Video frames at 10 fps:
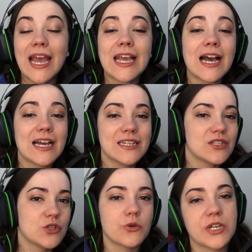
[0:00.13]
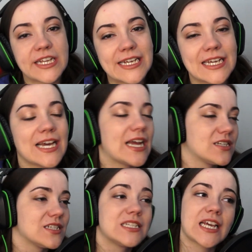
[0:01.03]
Hey guys, Tori here,
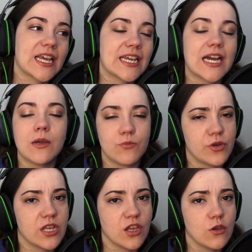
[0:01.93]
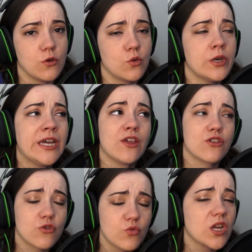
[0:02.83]
and today I'm bringing you
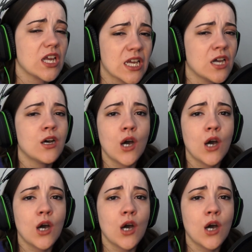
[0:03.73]
three